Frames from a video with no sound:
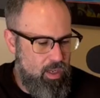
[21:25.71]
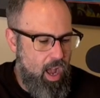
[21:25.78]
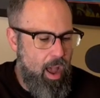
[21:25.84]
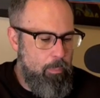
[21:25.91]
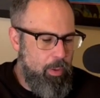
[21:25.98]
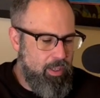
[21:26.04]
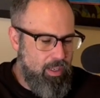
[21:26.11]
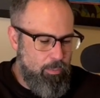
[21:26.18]
I
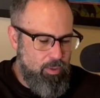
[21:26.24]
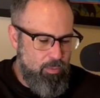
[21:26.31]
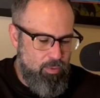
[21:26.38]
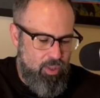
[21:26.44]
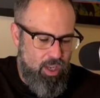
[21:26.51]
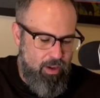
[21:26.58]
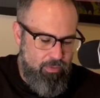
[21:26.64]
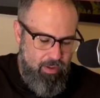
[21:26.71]
picked up some
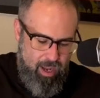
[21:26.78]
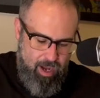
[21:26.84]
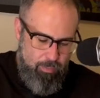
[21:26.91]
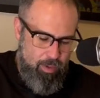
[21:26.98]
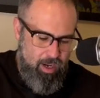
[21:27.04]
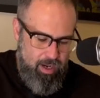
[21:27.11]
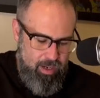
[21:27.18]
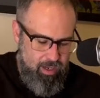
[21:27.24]
stuff and I'm
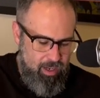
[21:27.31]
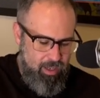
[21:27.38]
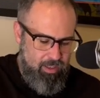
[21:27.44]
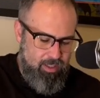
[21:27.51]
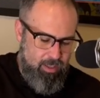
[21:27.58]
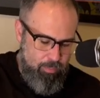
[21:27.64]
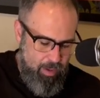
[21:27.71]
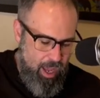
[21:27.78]
going to need
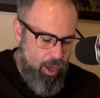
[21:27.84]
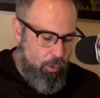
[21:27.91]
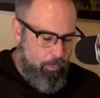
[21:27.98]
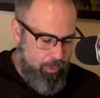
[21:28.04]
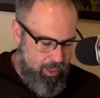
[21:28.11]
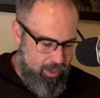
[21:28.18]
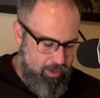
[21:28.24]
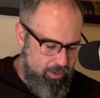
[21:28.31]
some help
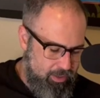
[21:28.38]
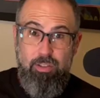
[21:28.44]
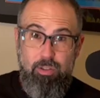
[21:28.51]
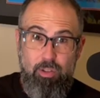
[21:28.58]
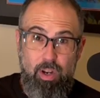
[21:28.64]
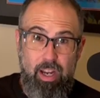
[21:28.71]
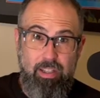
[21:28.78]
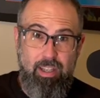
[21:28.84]
here
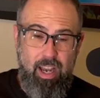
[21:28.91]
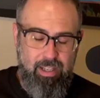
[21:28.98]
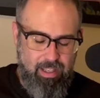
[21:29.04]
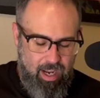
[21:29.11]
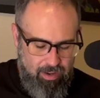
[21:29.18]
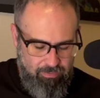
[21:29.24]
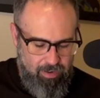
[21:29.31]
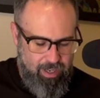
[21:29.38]
trying to
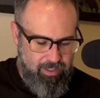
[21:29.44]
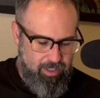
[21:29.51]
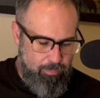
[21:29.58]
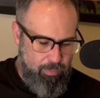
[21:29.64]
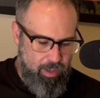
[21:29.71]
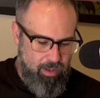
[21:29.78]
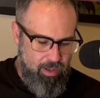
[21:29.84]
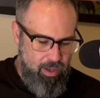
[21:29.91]
identify
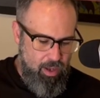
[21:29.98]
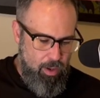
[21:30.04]
something.